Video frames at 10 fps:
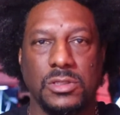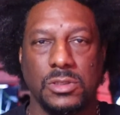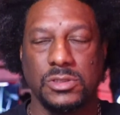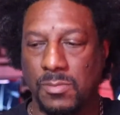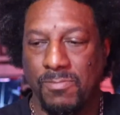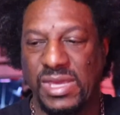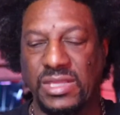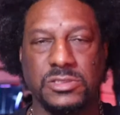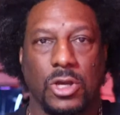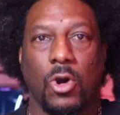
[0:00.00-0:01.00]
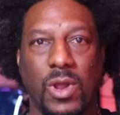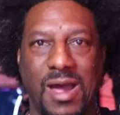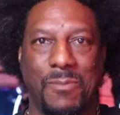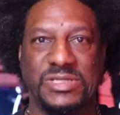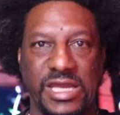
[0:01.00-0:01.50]
some meat to go with our
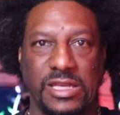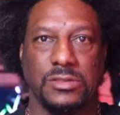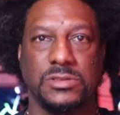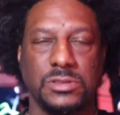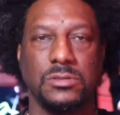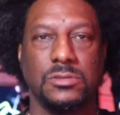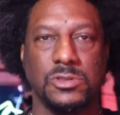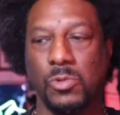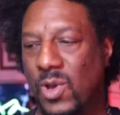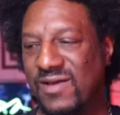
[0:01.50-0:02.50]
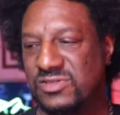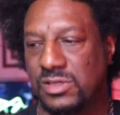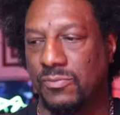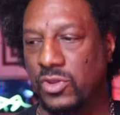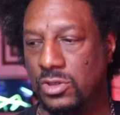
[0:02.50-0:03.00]
potatoes. So we'll have
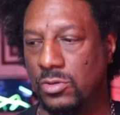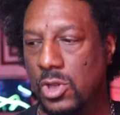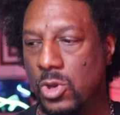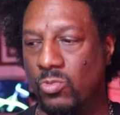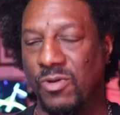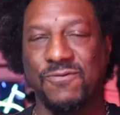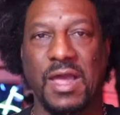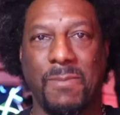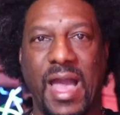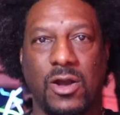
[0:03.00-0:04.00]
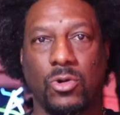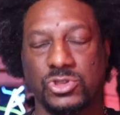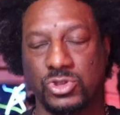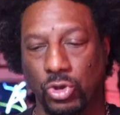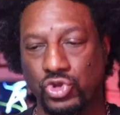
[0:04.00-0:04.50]
something to reflect back on,
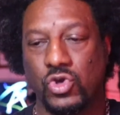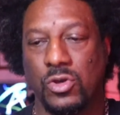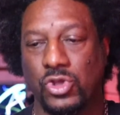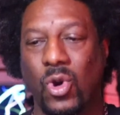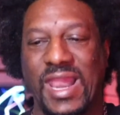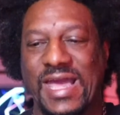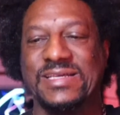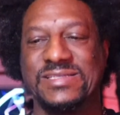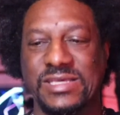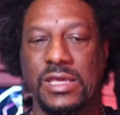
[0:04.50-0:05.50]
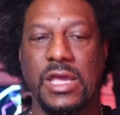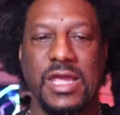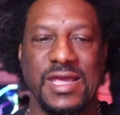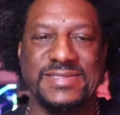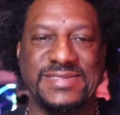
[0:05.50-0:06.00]
so that your legacy
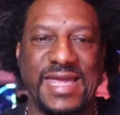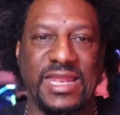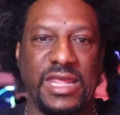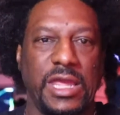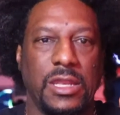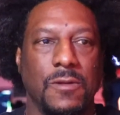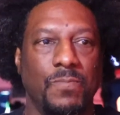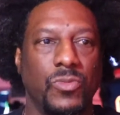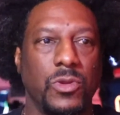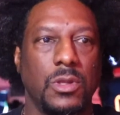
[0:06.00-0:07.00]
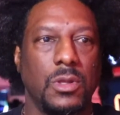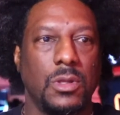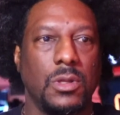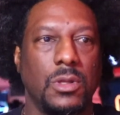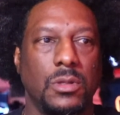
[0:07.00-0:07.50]
is set in
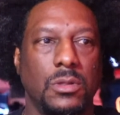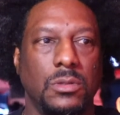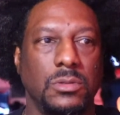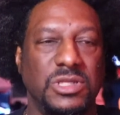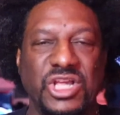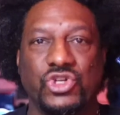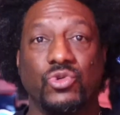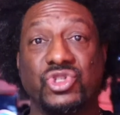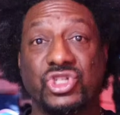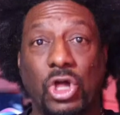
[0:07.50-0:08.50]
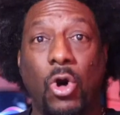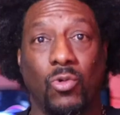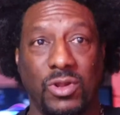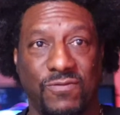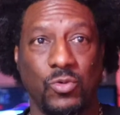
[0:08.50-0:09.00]
digital
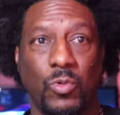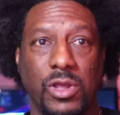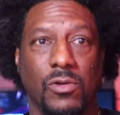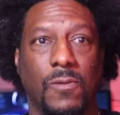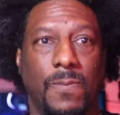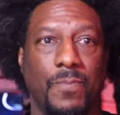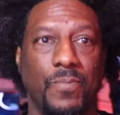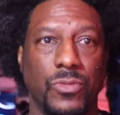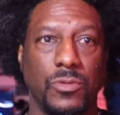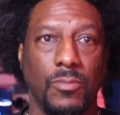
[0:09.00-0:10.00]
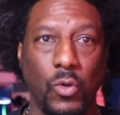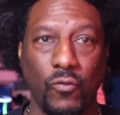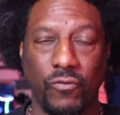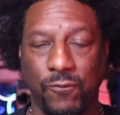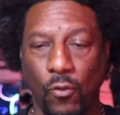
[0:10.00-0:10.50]
stone, if you will,
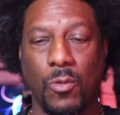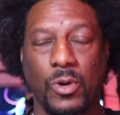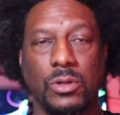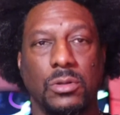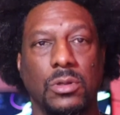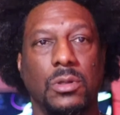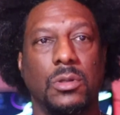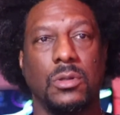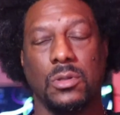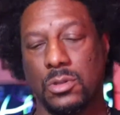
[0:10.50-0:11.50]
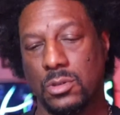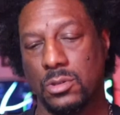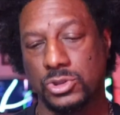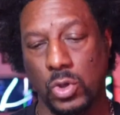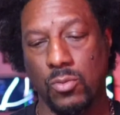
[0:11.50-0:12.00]
moving forward.
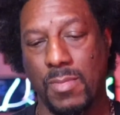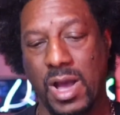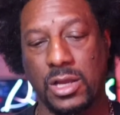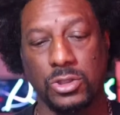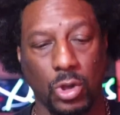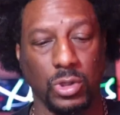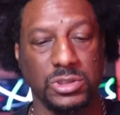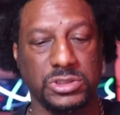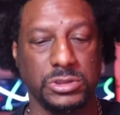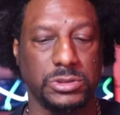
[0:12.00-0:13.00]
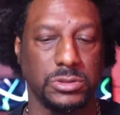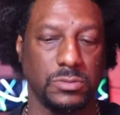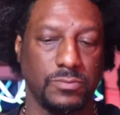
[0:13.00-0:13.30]
So my condolences,